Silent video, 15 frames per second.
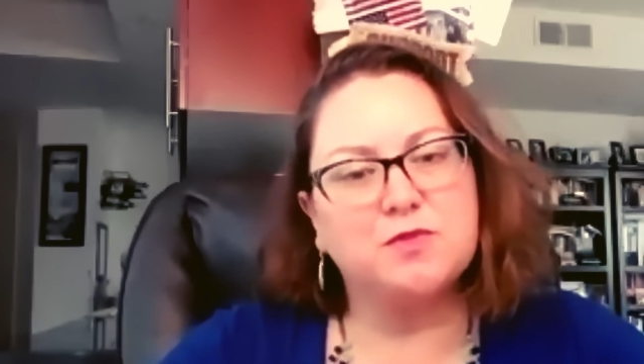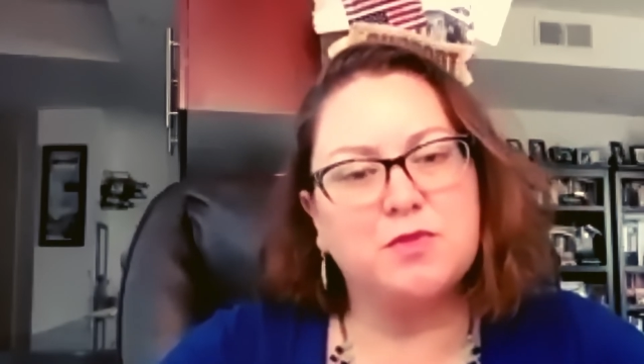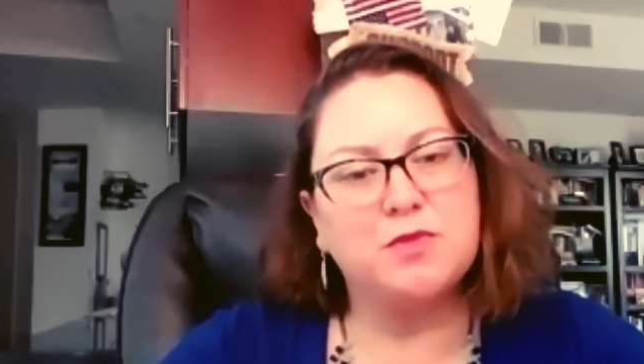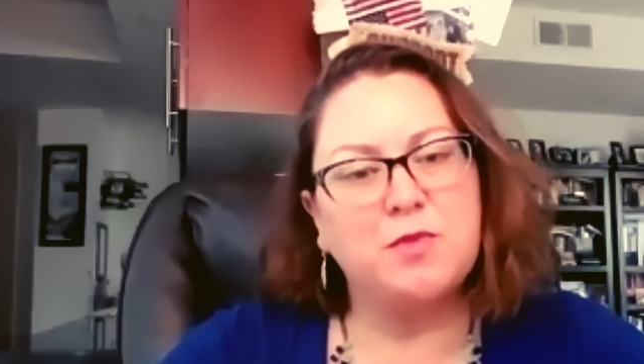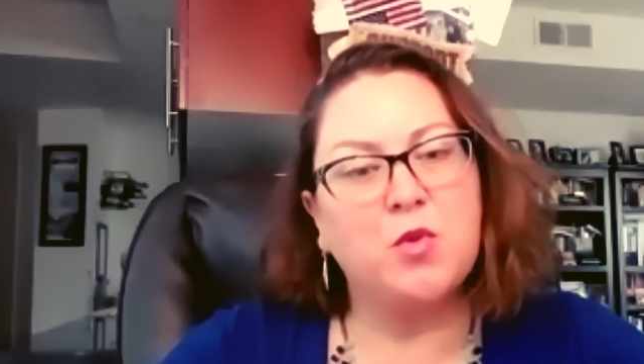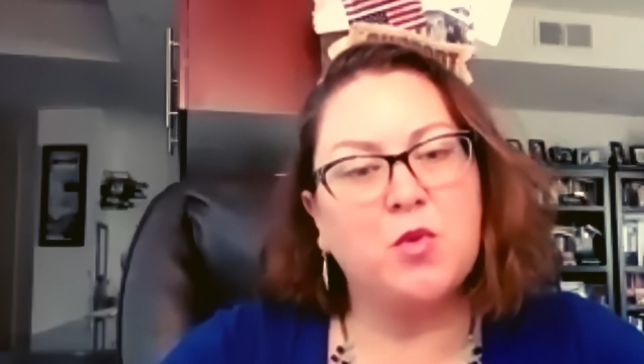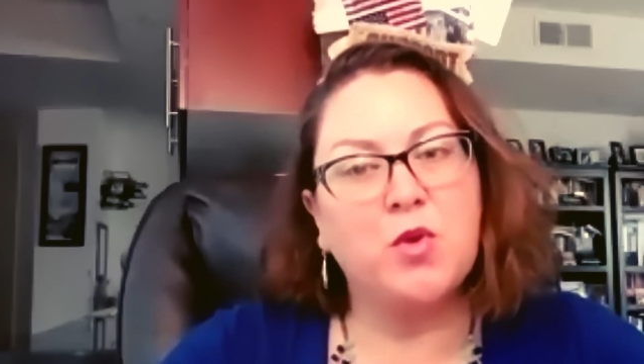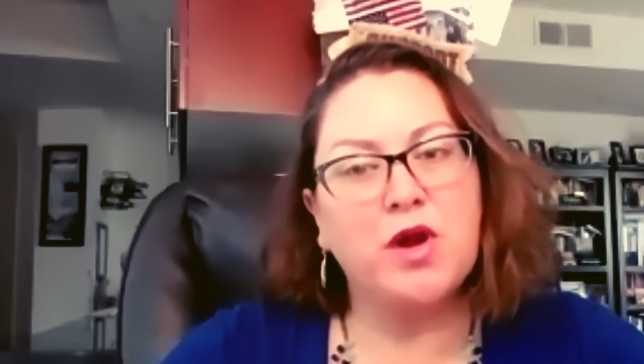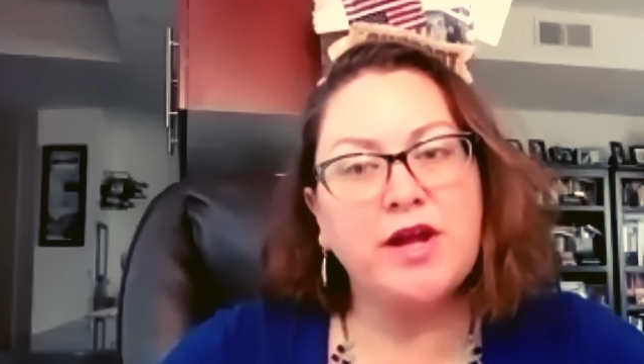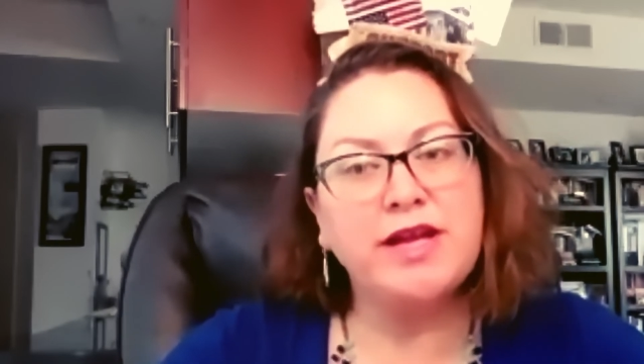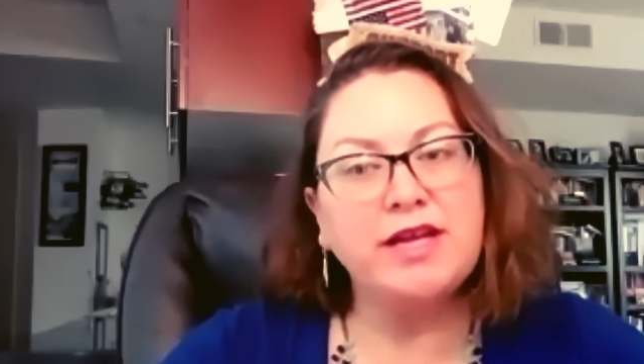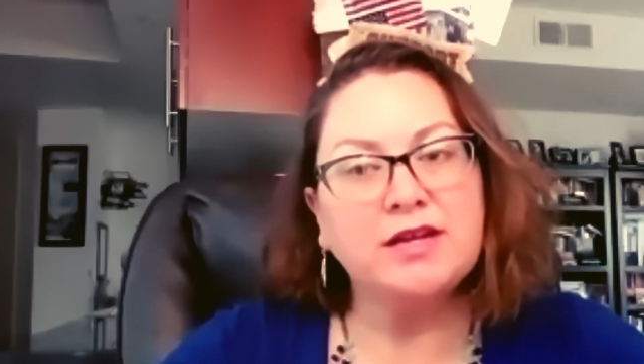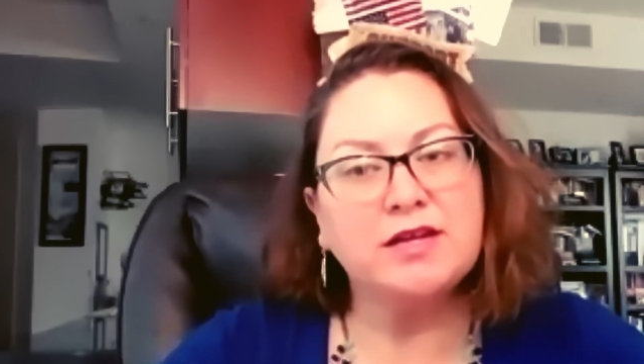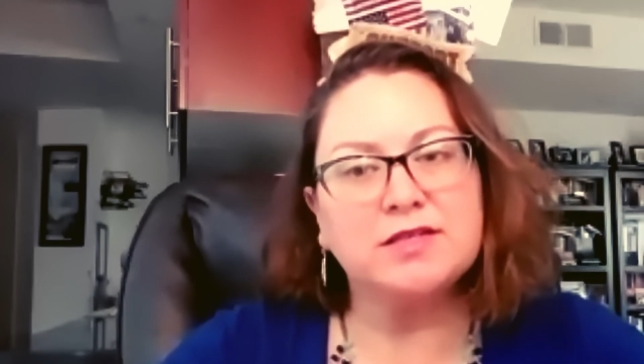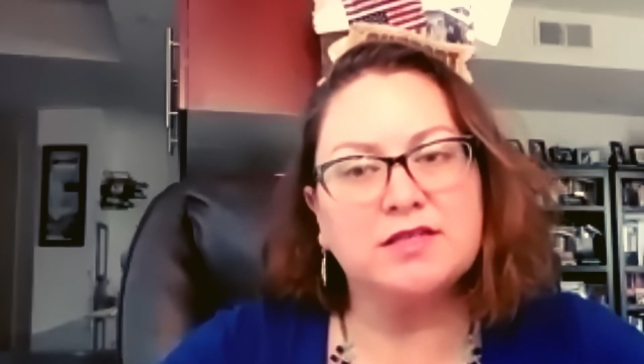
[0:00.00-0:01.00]
maybe
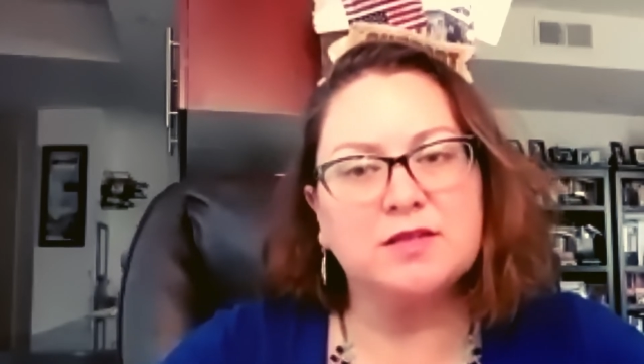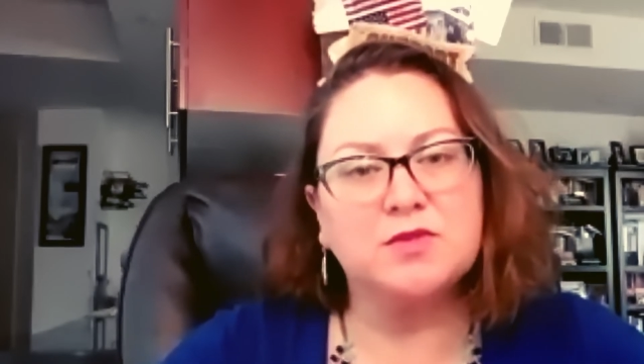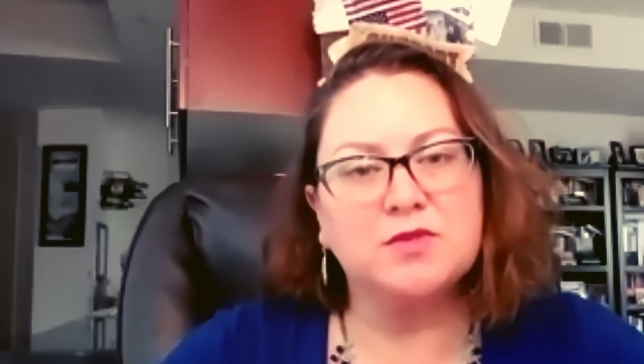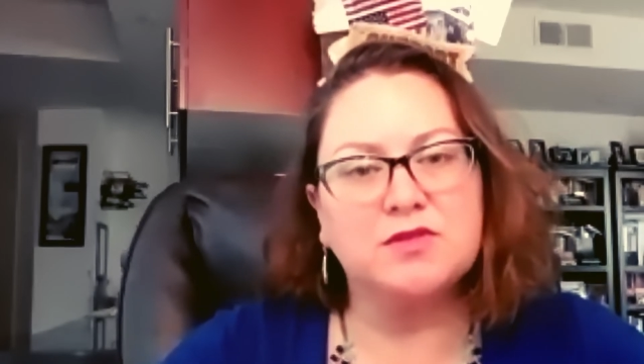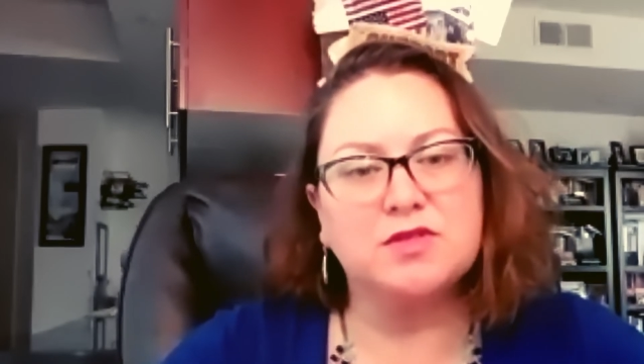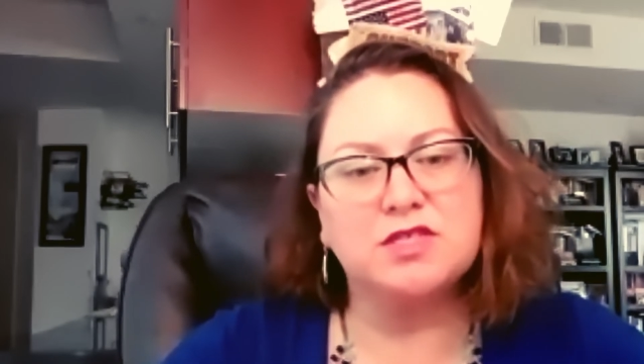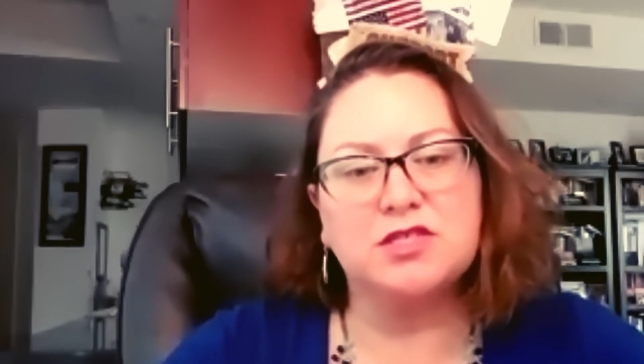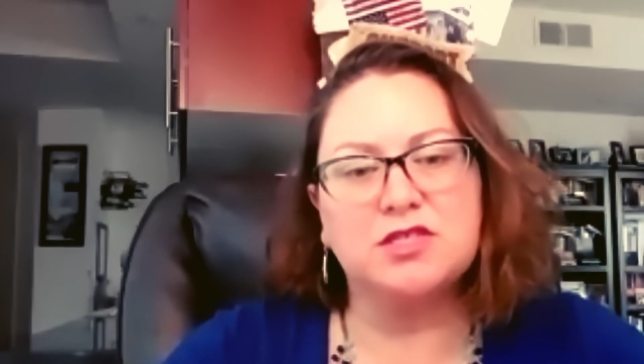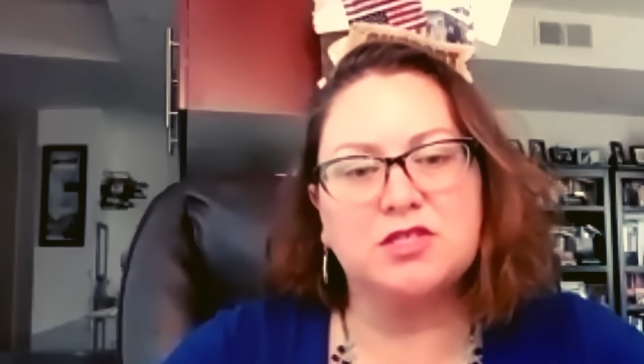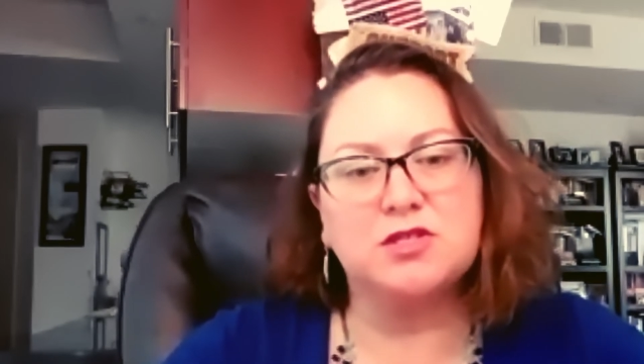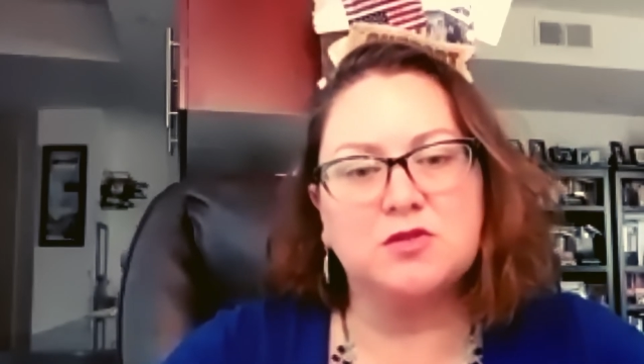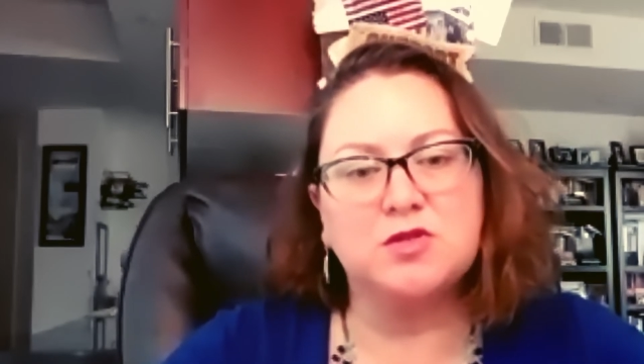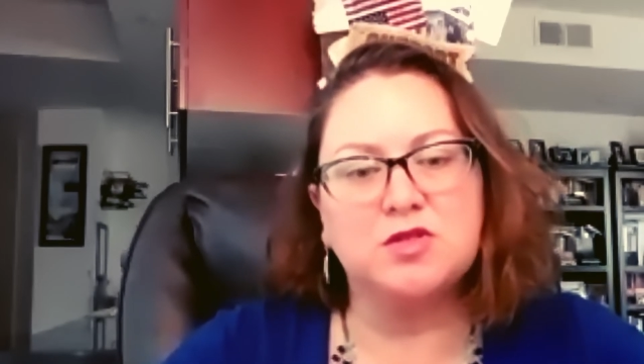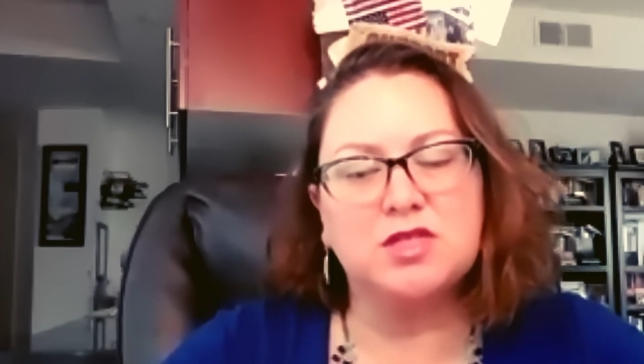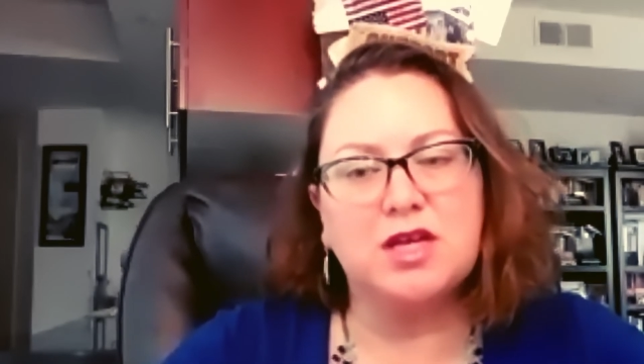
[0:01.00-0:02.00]
working on some of those
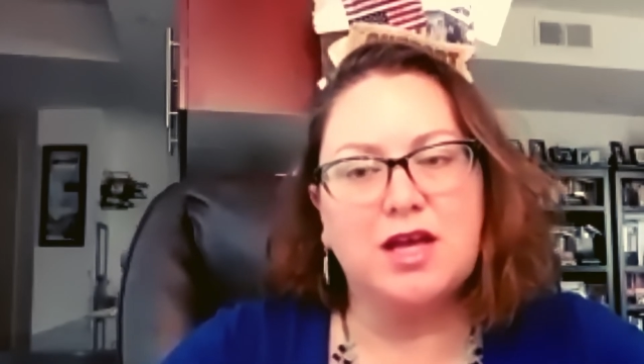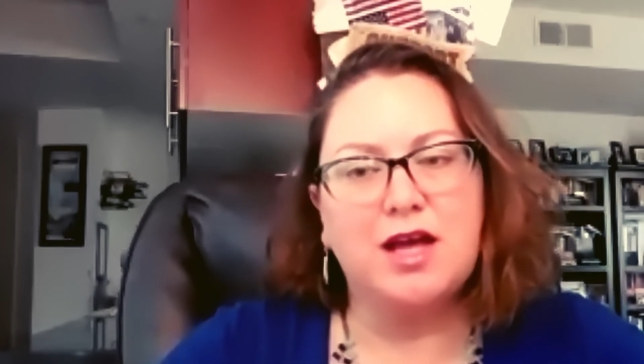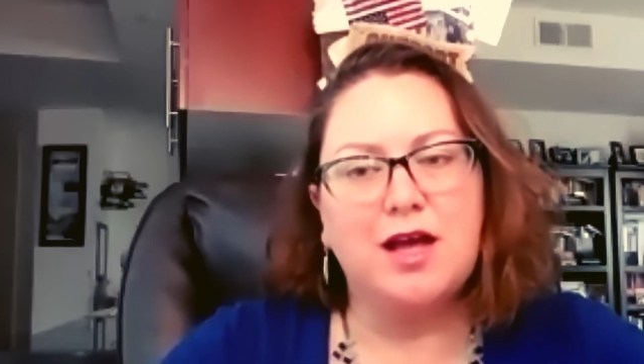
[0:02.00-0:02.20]
issues